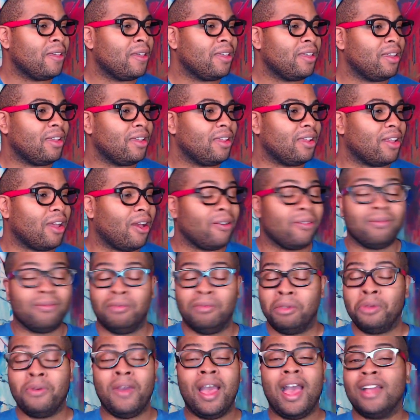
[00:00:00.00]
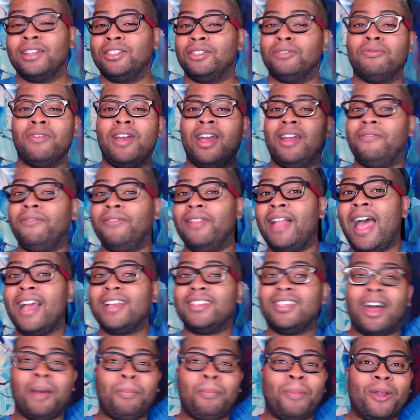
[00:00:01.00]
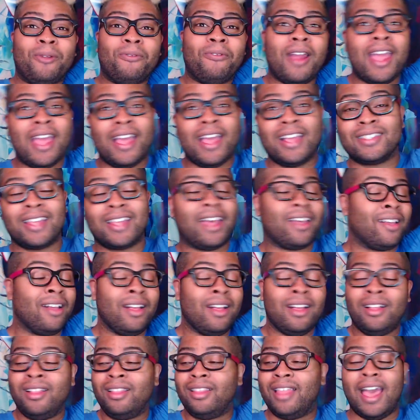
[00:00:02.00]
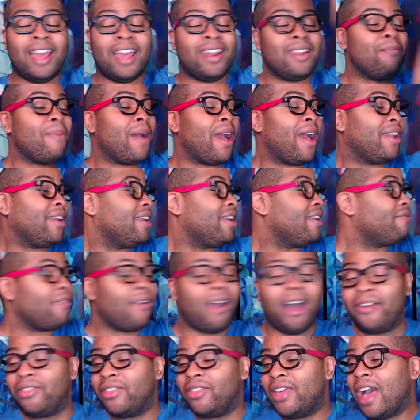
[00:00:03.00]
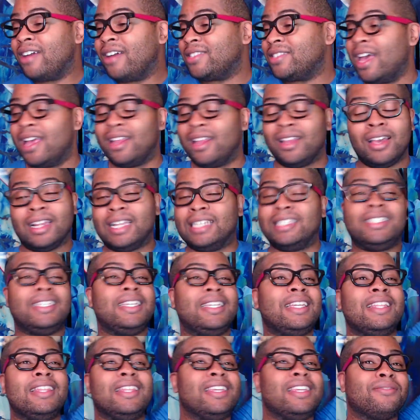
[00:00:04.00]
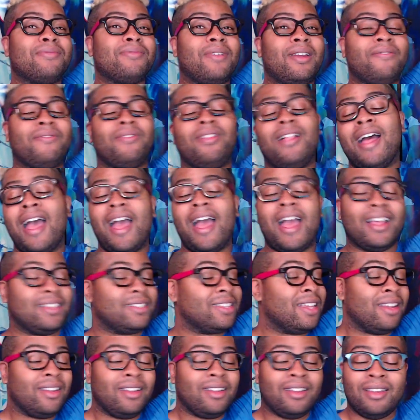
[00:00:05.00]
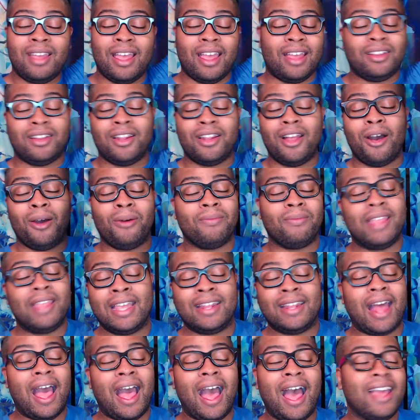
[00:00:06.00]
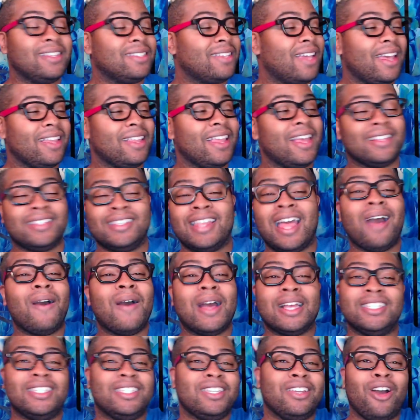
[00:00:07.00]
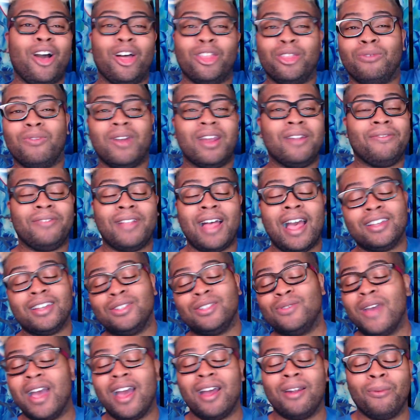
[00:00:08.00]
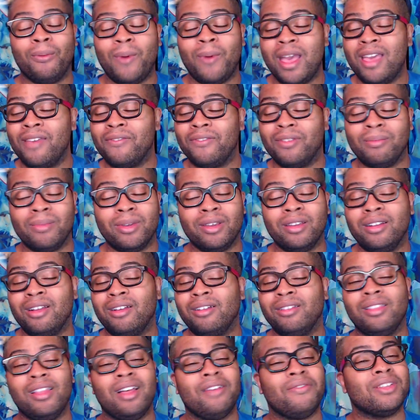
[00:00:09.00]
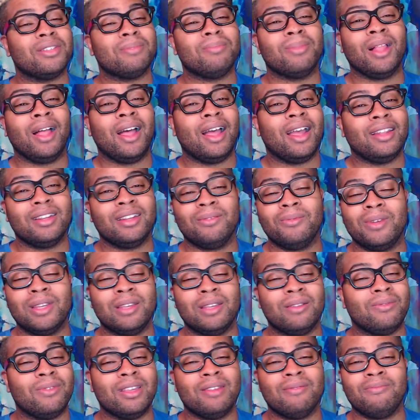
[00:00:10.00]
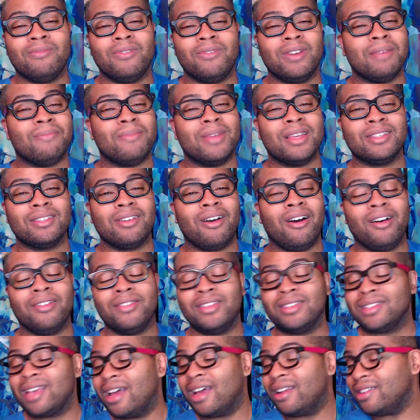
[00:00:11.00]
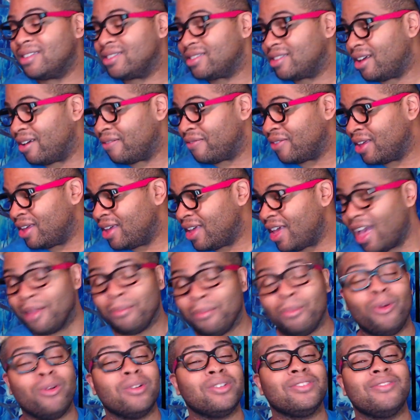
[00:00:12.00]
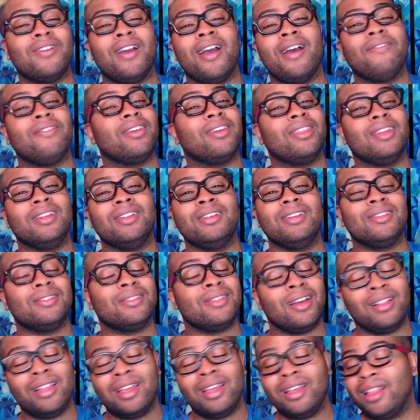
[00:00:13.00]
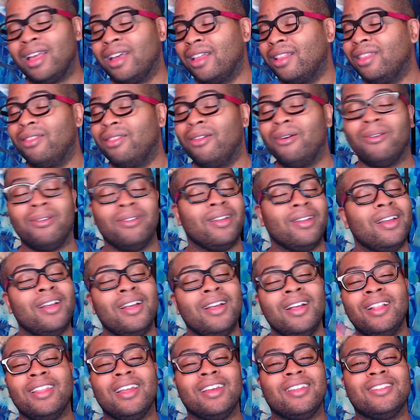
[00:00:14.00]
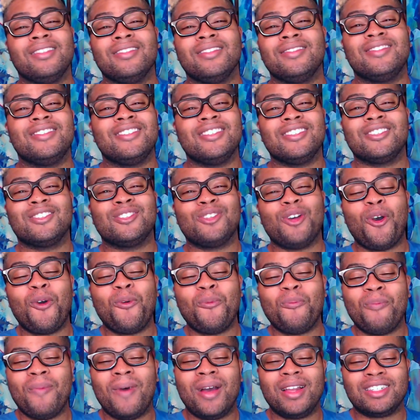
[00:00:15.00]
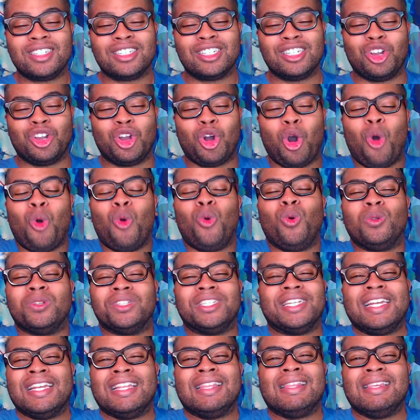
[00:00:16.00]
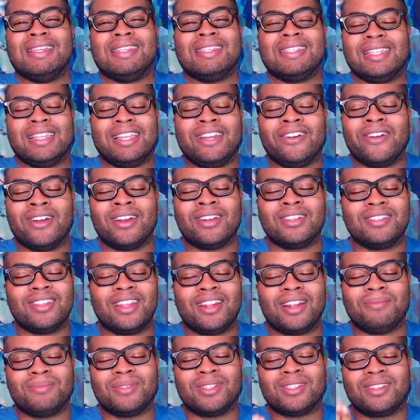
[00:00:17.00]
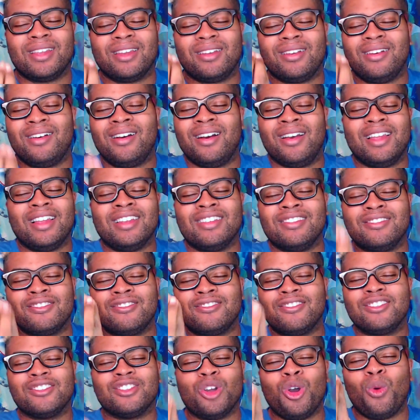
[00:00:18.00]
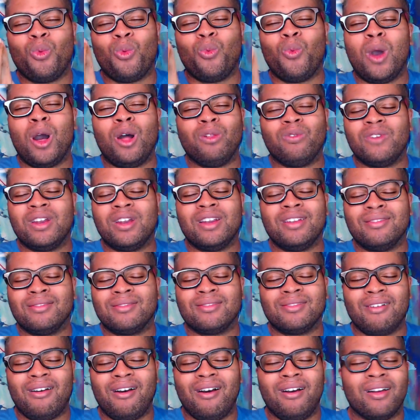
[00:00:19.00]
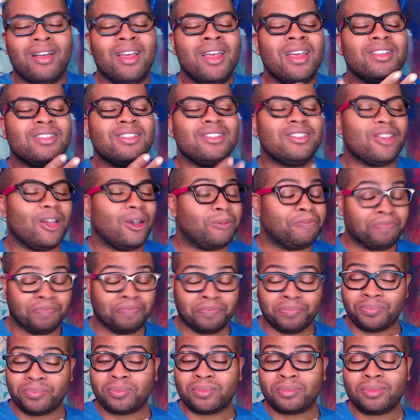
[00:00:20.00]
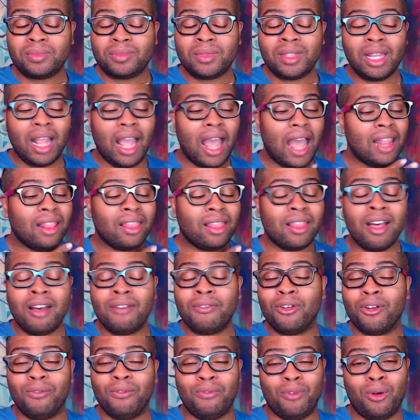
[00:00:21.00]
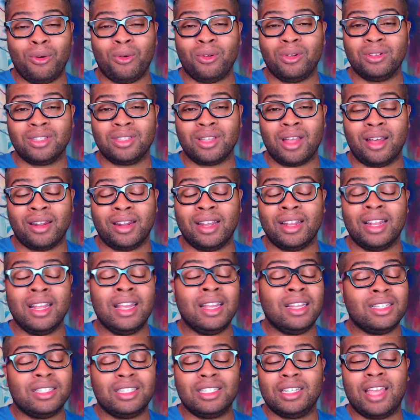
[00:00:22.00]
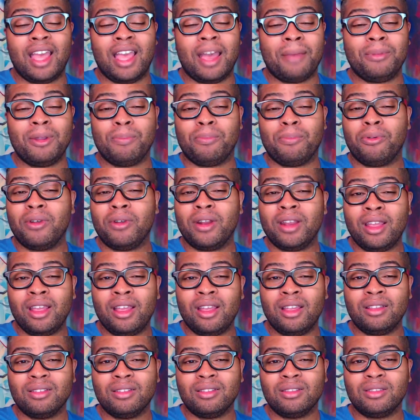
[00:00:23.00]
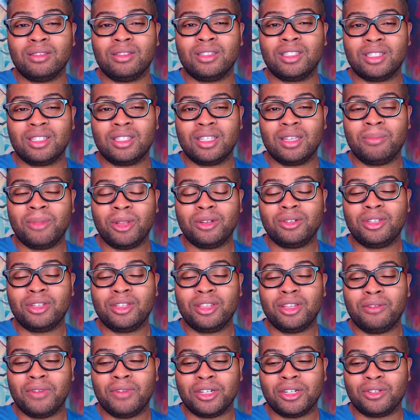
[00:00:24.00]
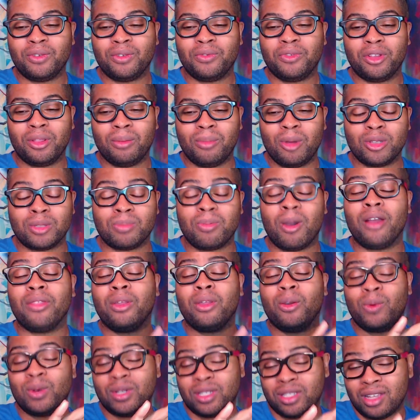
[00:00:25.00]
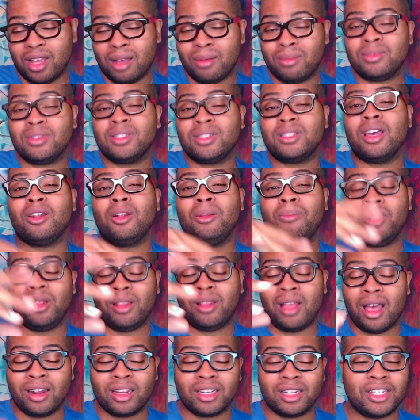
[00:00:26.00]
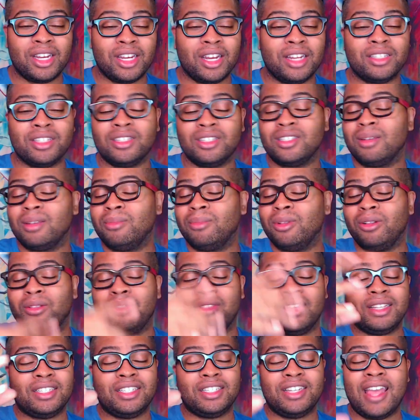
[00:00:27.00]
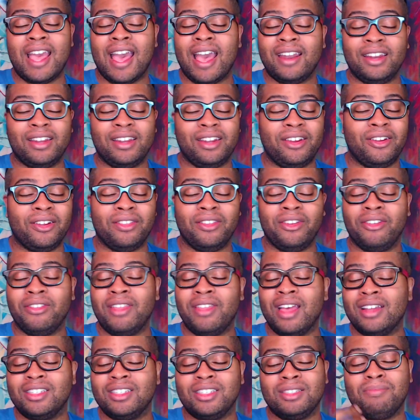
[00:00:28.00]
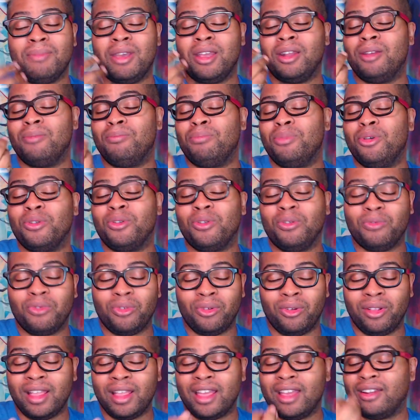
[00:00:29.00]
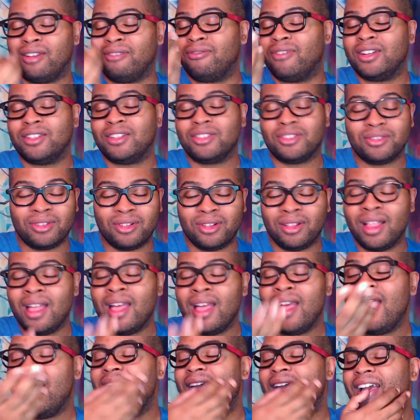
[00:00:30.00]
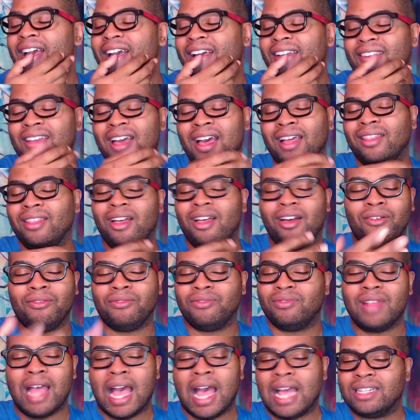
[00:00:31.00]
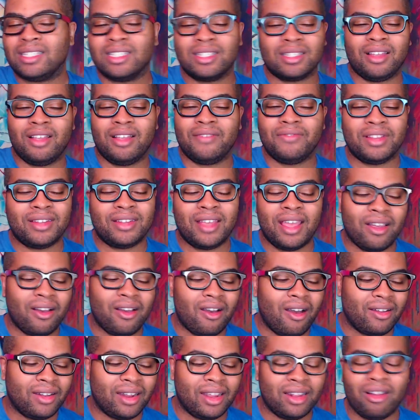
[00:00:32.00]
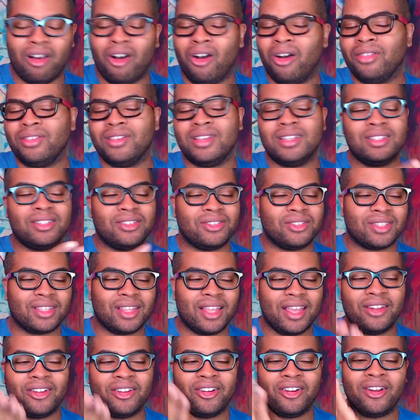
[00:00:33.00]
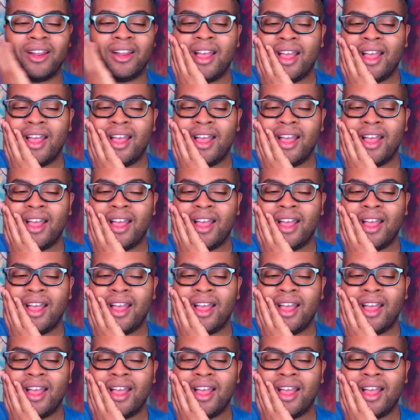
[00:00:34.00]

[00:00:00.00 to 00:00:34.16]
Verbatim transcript: You know, you had your red flags up and raised. Like, anybody on the outside could have seen these red flags. And, you know, in hindsight, yes, now I see all the red flags you had waving, but, you know, love is blind, and we miss all this kind of stuff. You had more traffic than East LA. Like, look, like, there's just so much gold in these lyrics that I'm just like, oh, it's such a well-written song. So I love her vocals on it. She kept it pretty similar to the original for the most part. There were some subtle melodic changes, some little things she added here and there that just made it beautiful and original, and I just love the take on it all these years later.